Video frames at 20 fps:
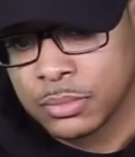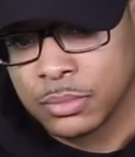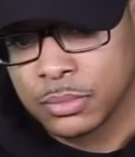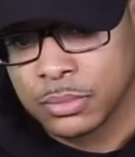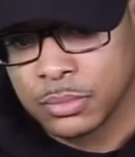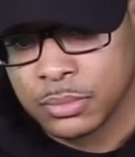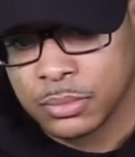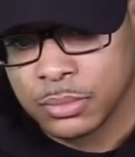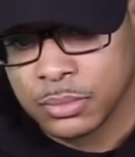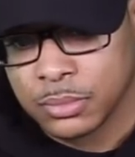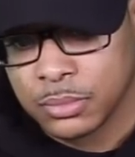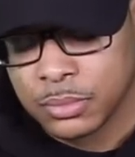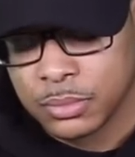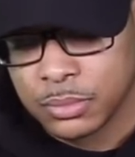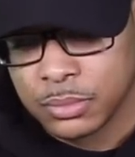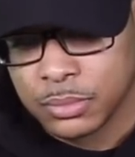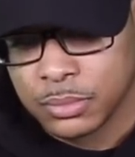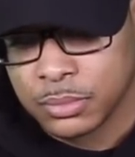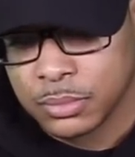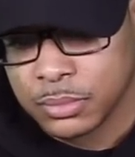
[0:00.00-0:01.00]

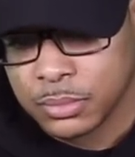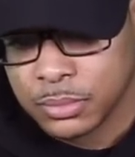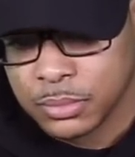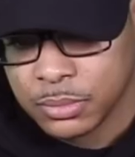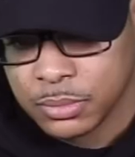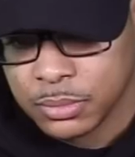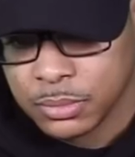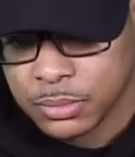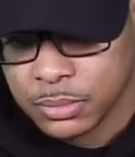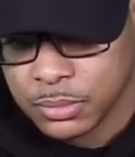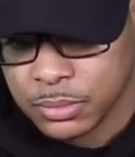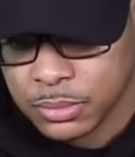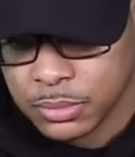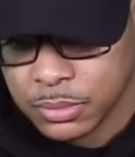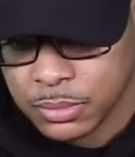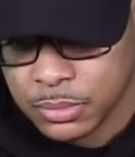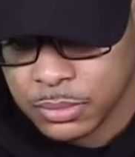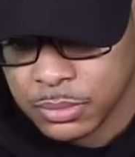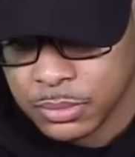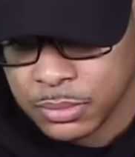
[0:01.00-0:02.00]

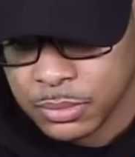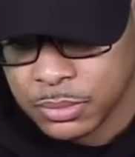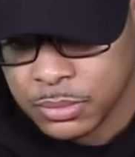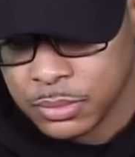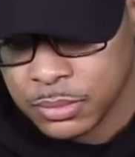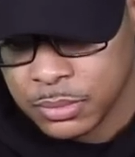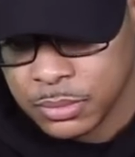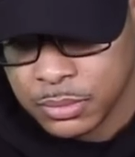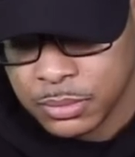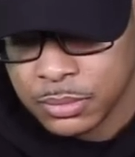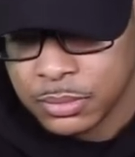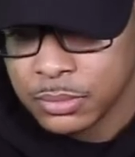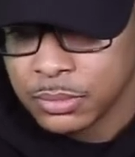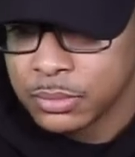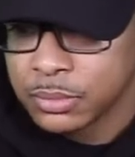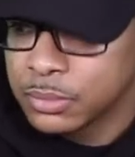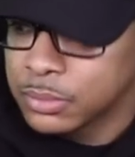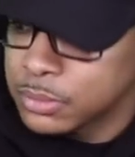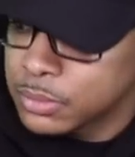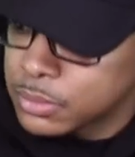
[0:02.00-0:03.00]

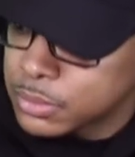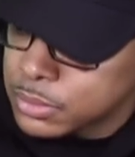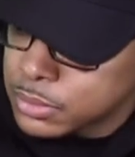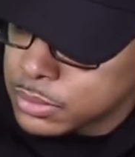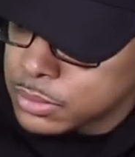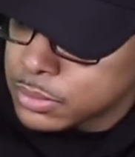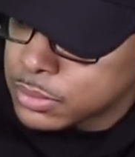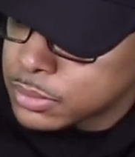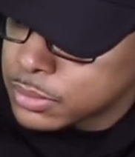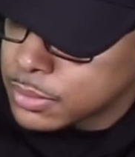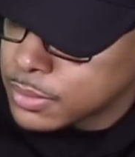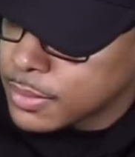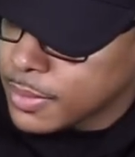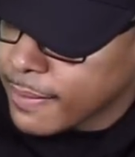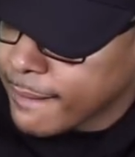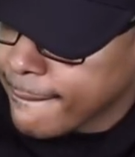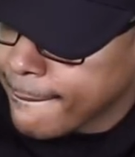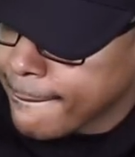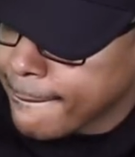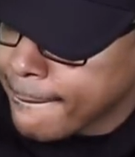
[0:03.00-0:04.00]

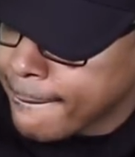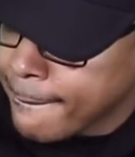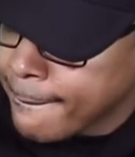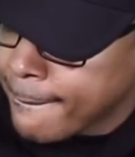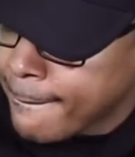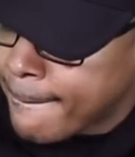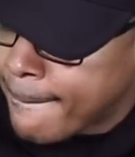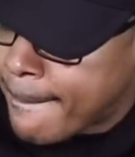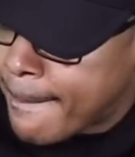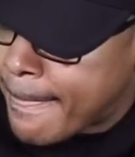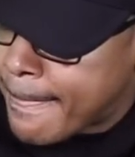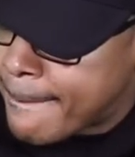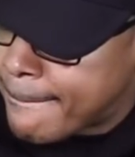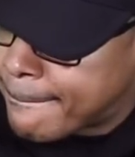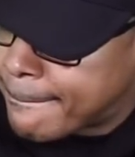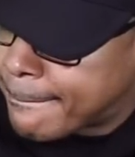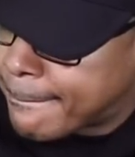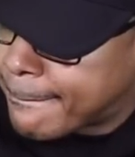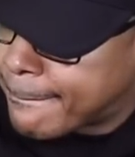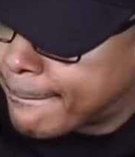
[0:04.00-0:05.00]

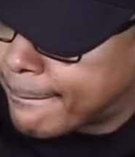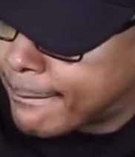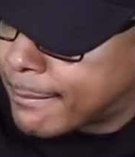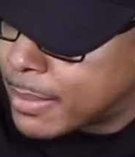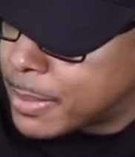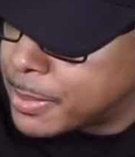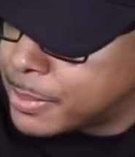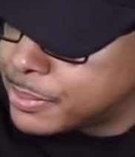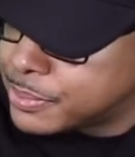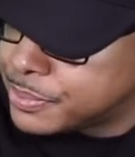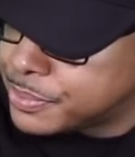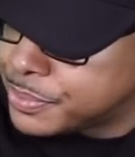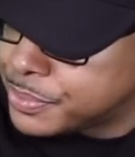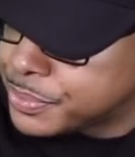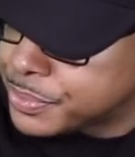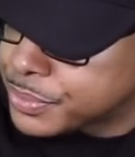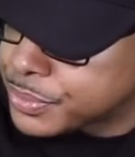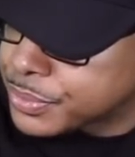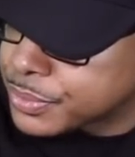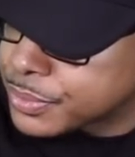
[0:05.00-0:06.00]

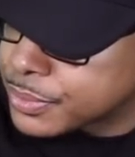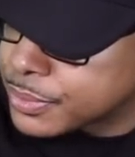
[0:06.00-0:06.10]
(silent)